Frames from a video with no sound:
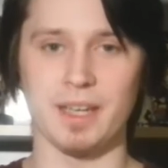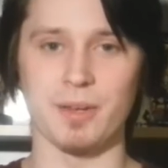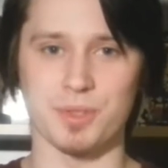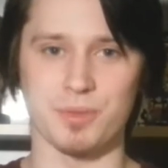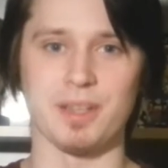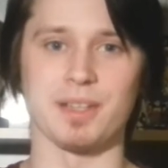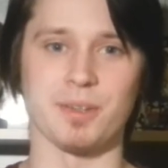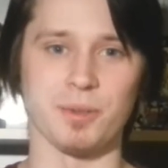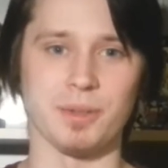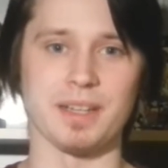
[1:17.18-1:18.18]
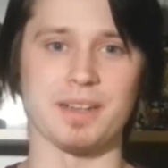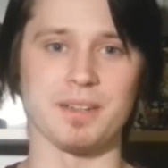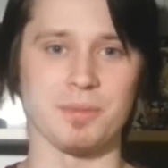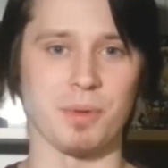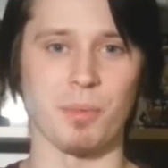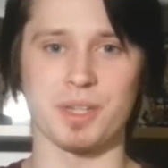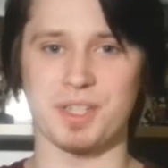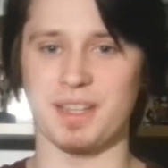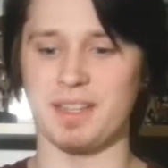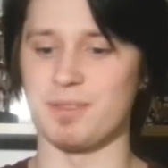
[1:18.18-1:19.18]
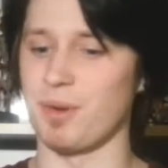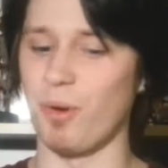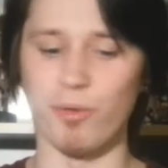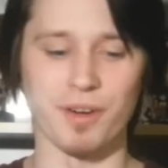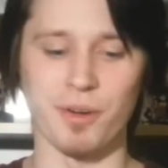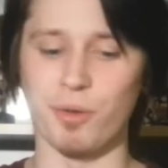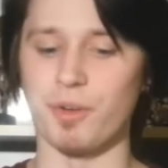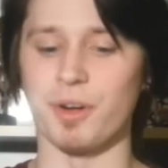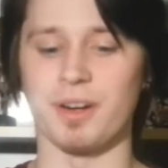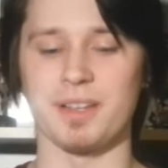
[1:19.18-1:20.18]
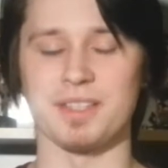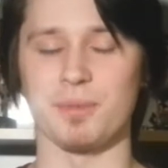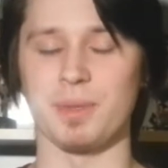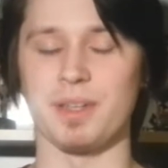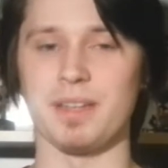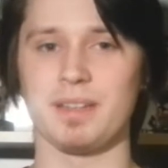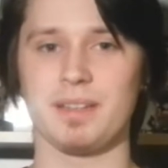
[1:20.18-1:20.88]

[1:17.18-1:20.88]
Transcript: it was really cool, and we watched that intro over and over until we